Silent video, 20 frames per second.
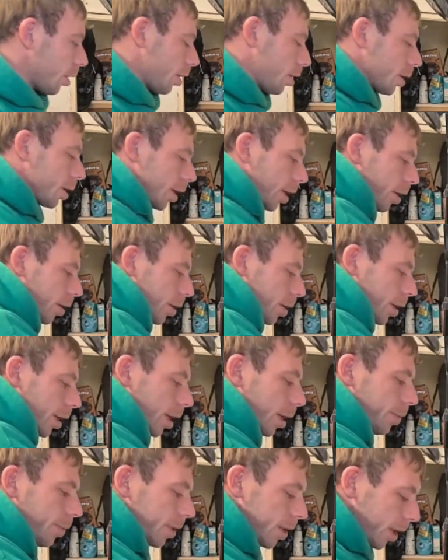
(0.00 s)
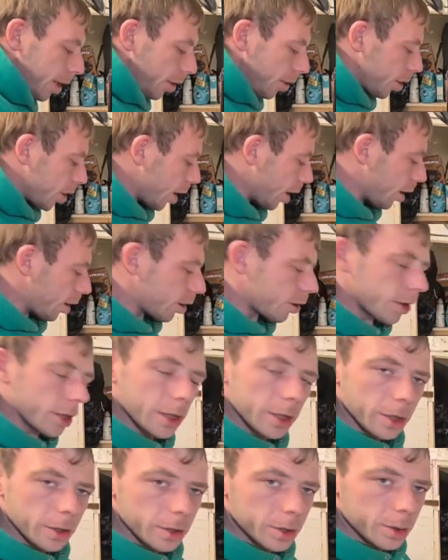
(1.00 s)
single seed potato challenge
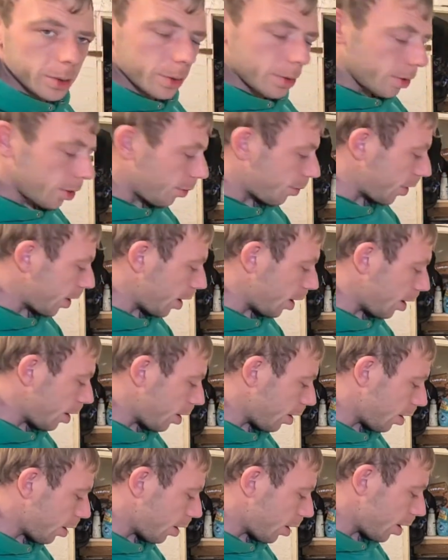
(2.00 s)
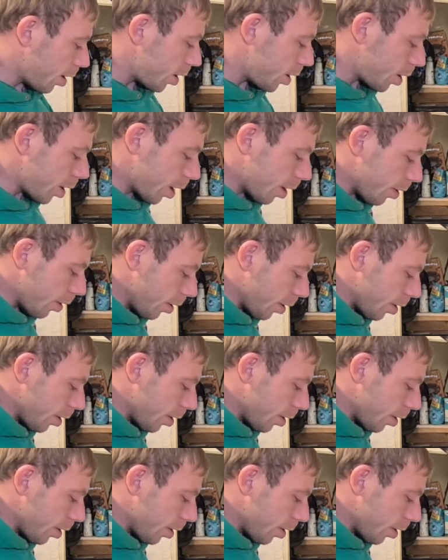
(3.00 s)
videos will be on his channel,